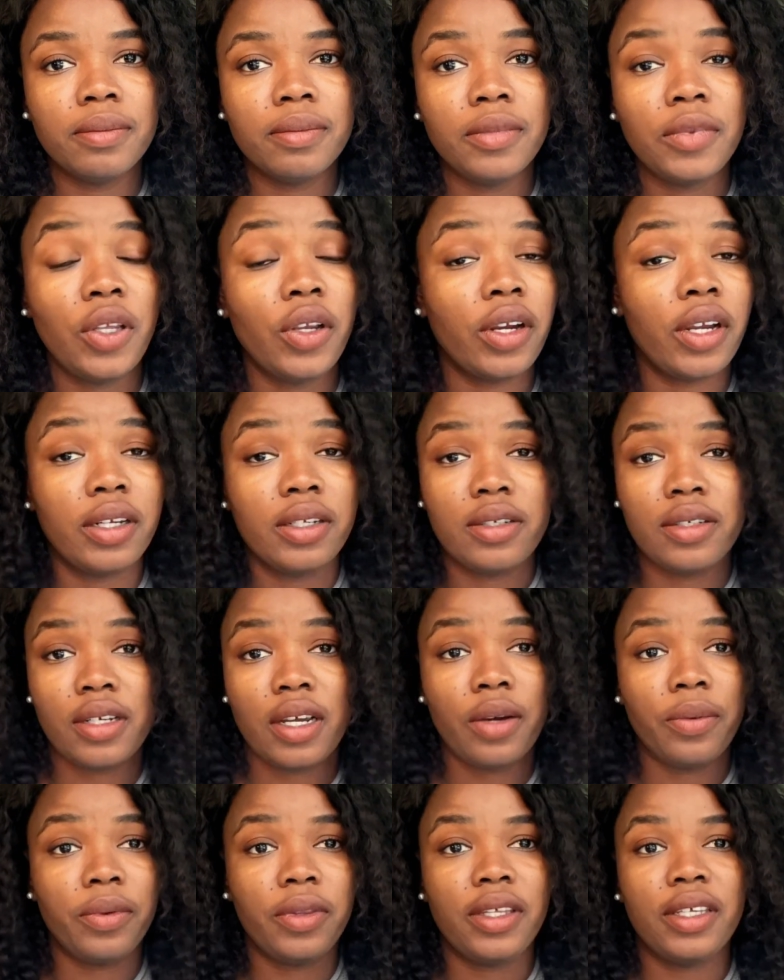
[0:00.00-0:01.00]
You're gonna
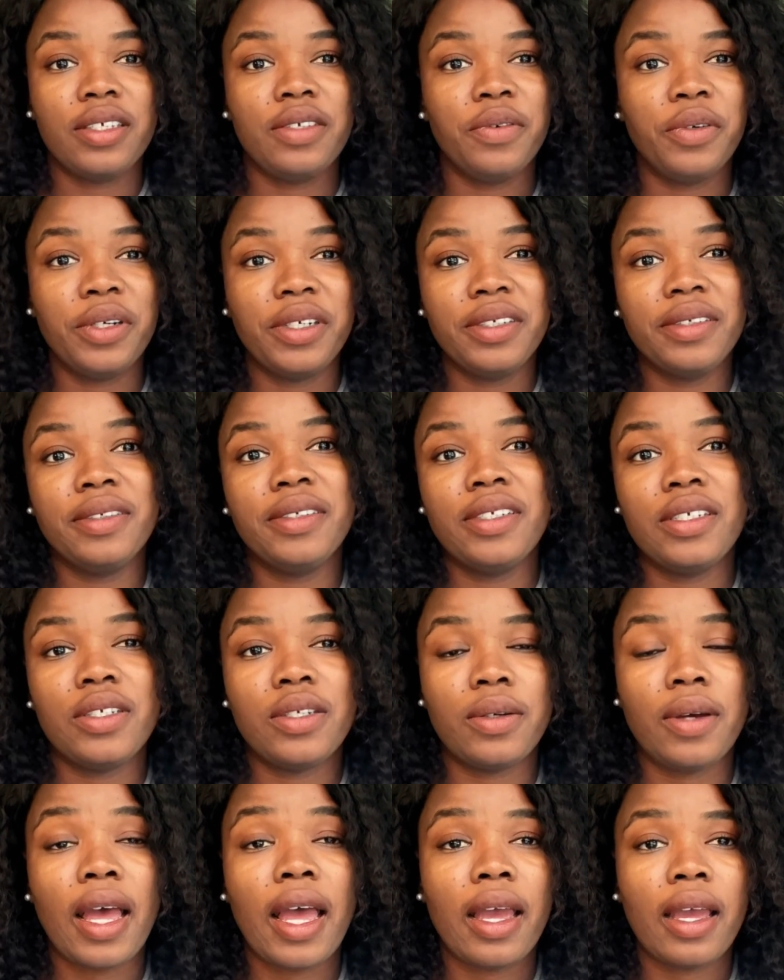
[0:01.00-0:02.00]
start with these four. So
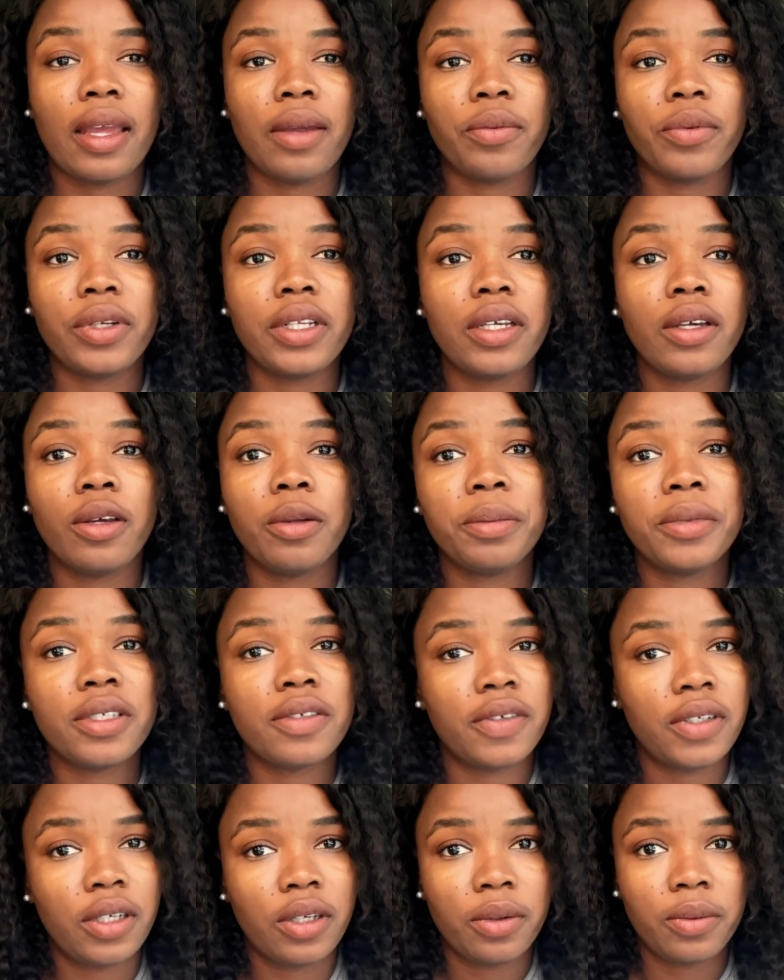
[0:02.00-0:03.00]
I really hope this
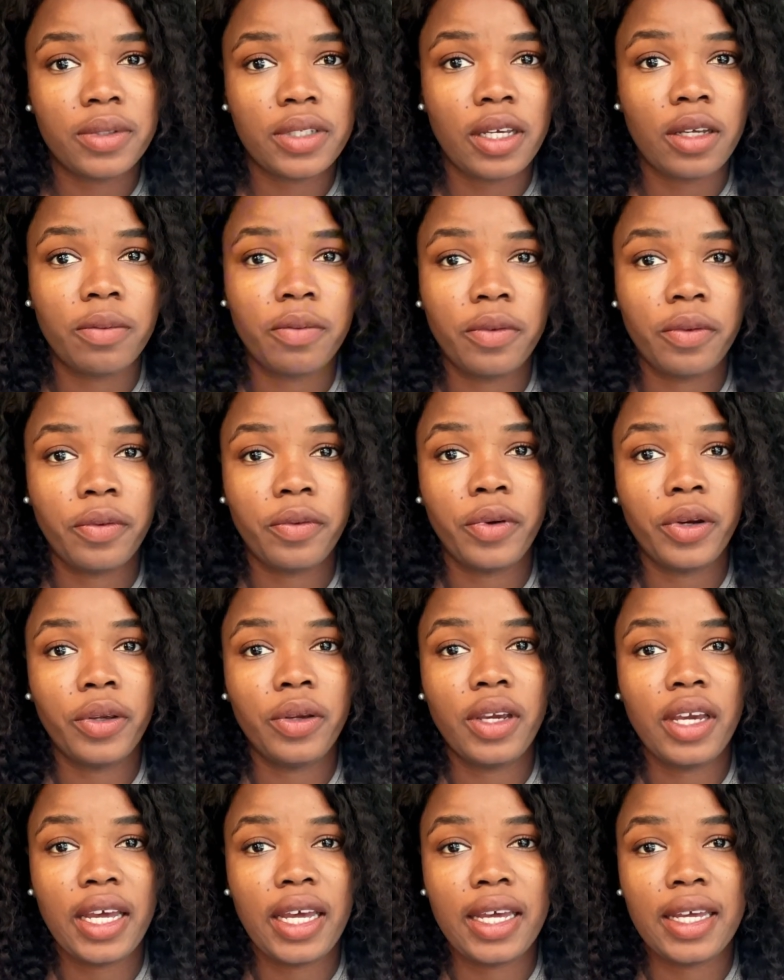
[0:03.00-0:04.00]
video was helpful for you
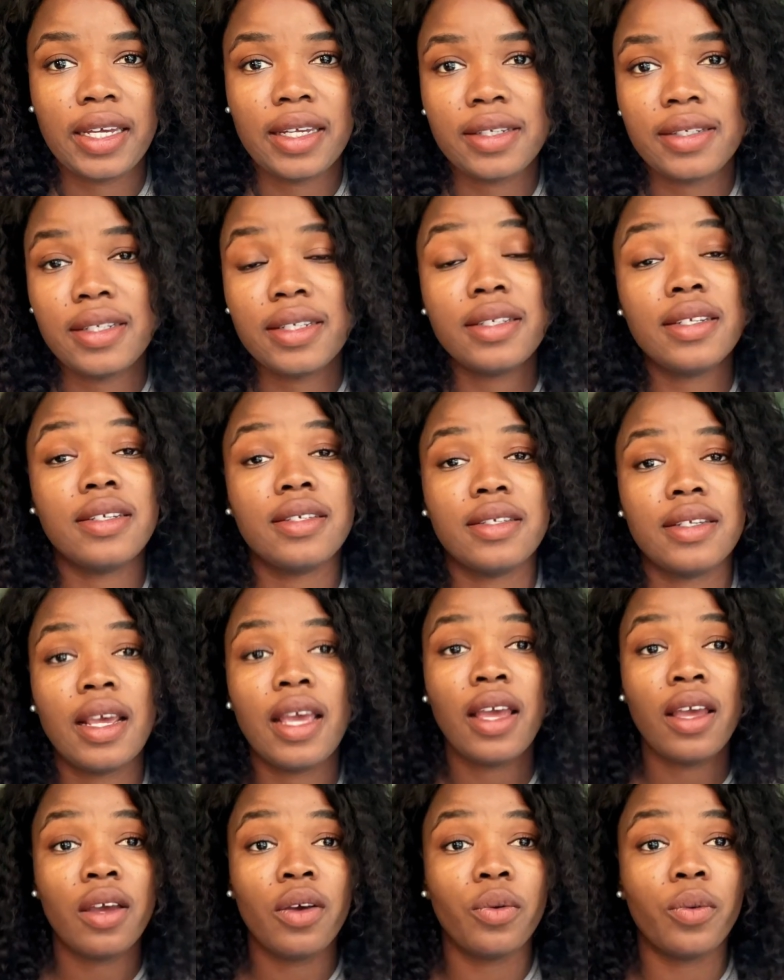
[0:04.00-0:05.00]
guys. This is
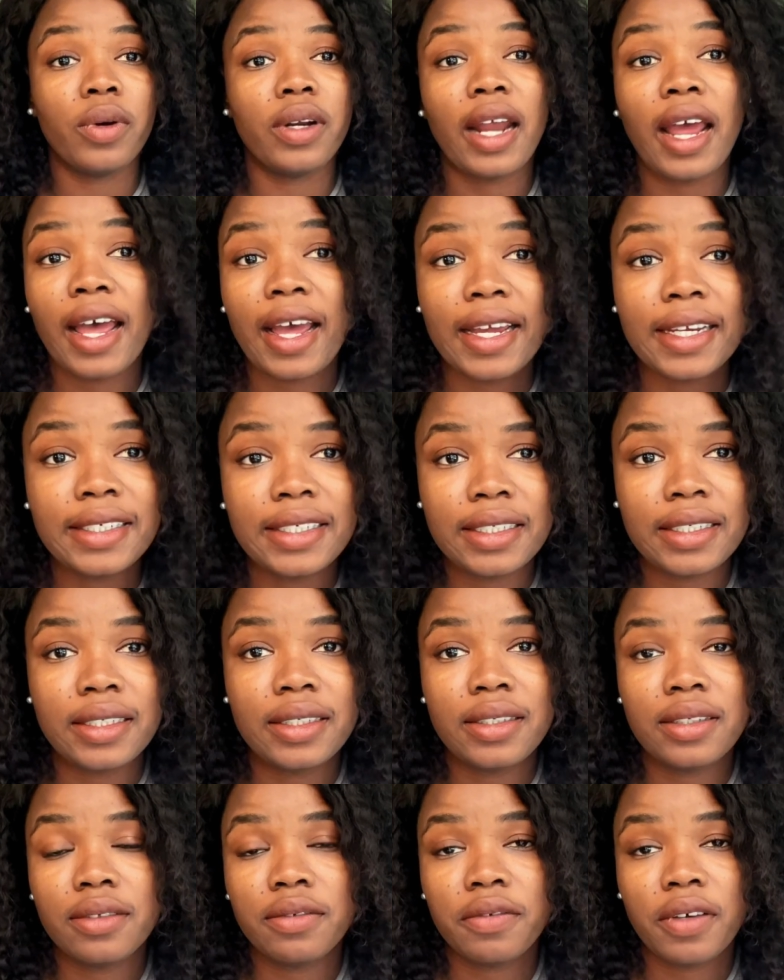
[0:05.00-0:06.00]
what I did
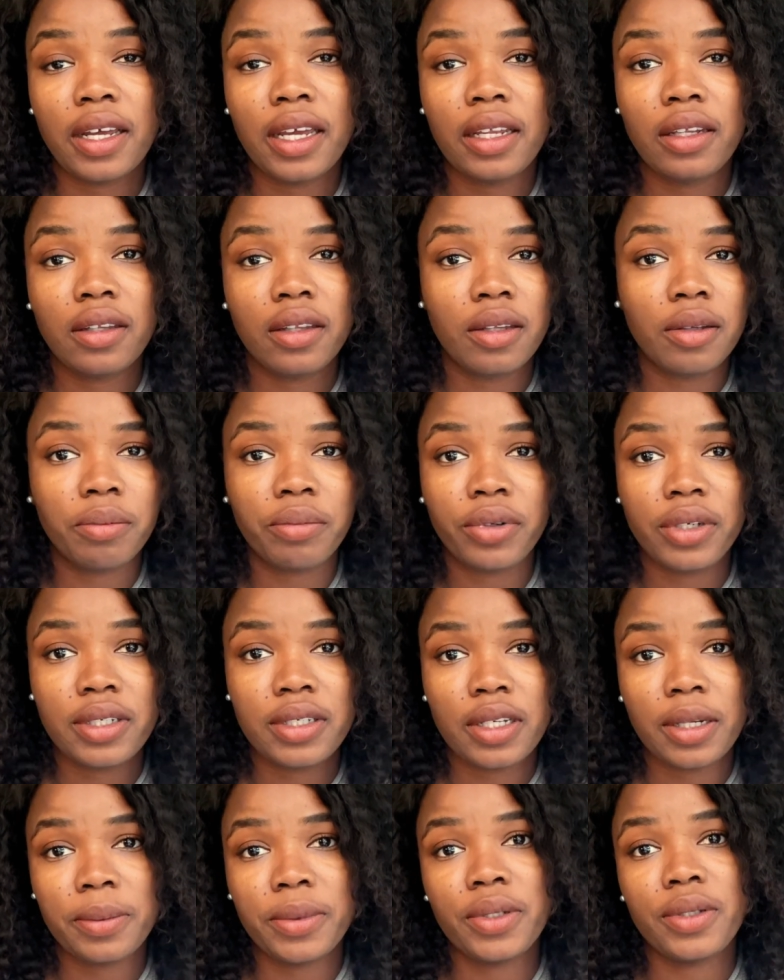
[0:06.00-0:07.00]
to find the
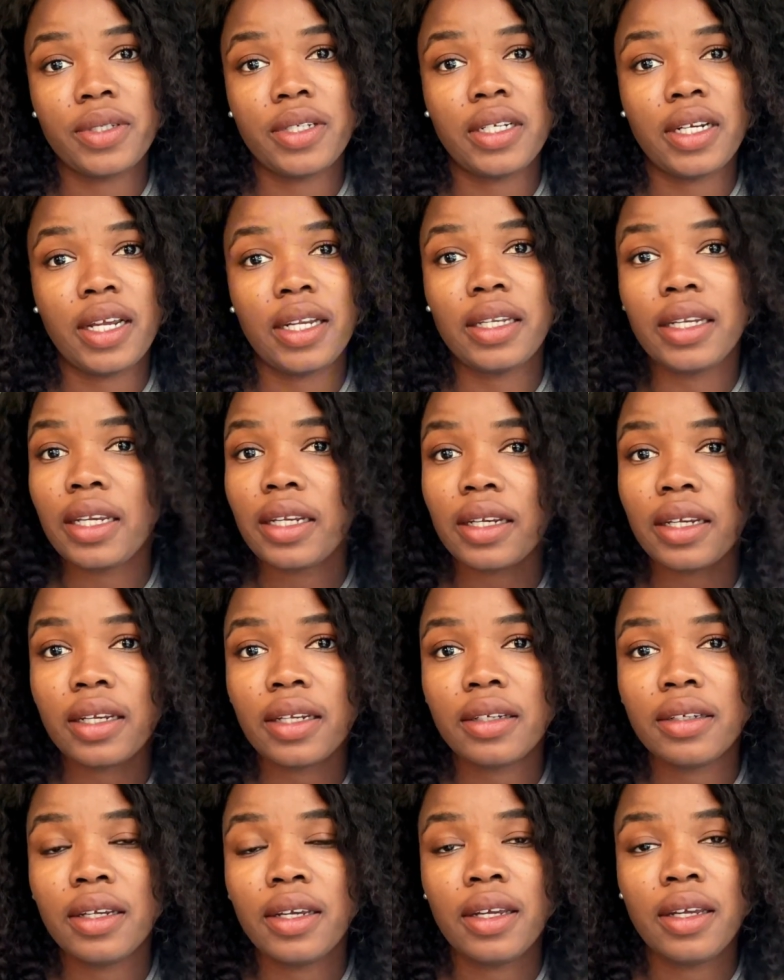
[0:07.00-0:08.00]
preceptors that I
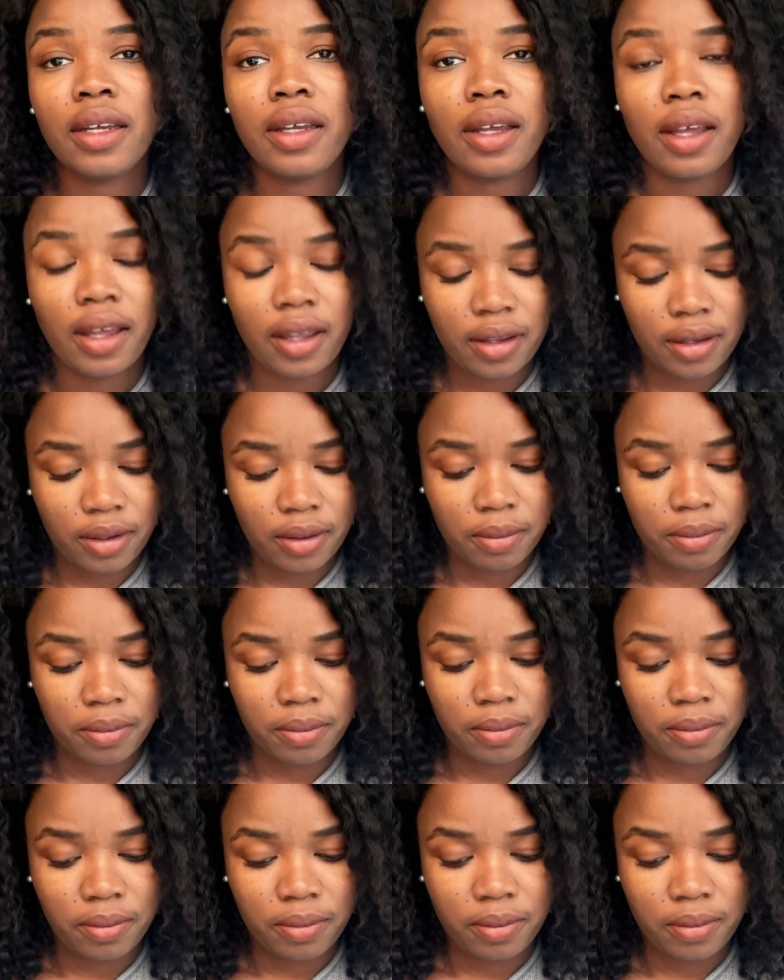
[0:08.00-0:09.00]
needed.
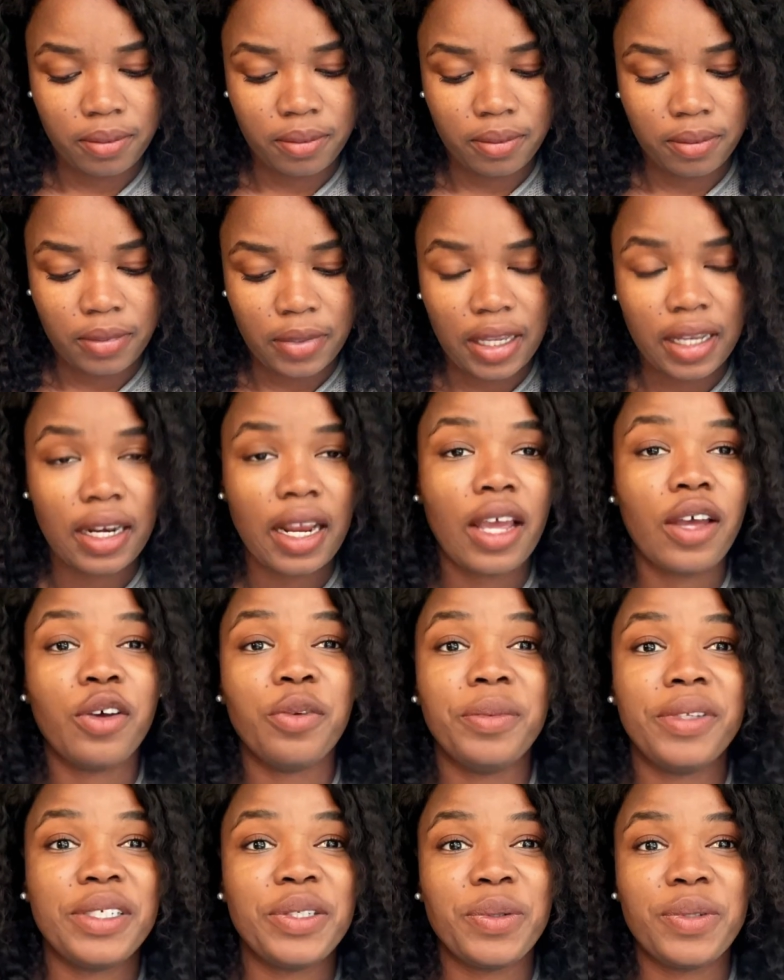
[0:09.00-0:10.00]
And I hope
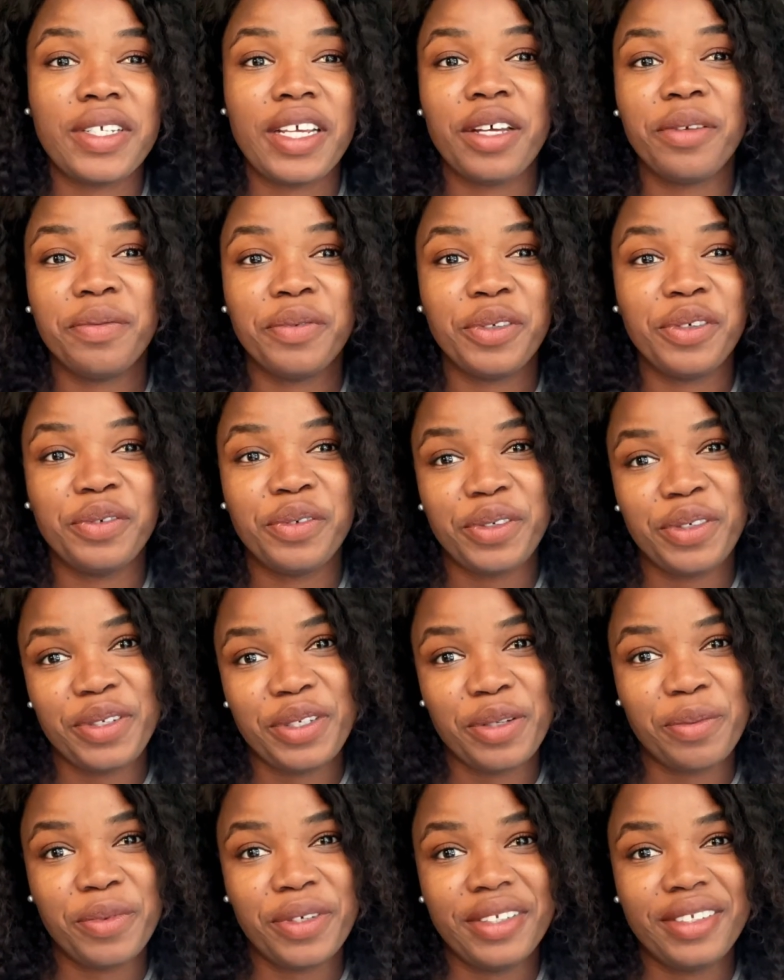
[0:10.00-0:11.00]
this was helpful for
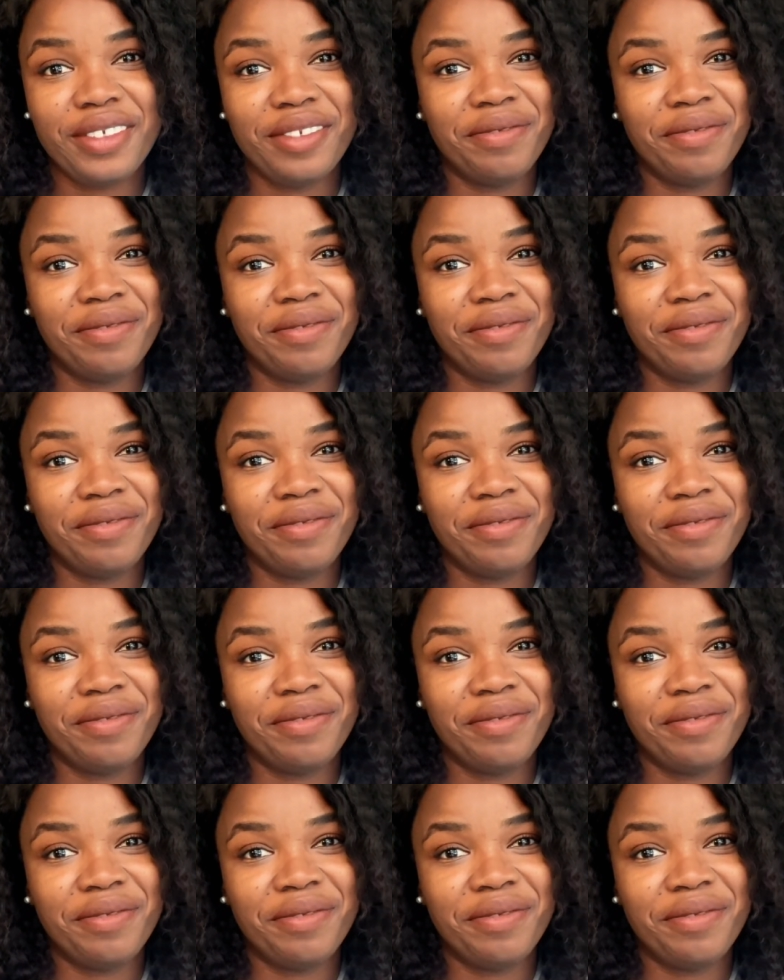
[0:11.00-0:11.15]
someone.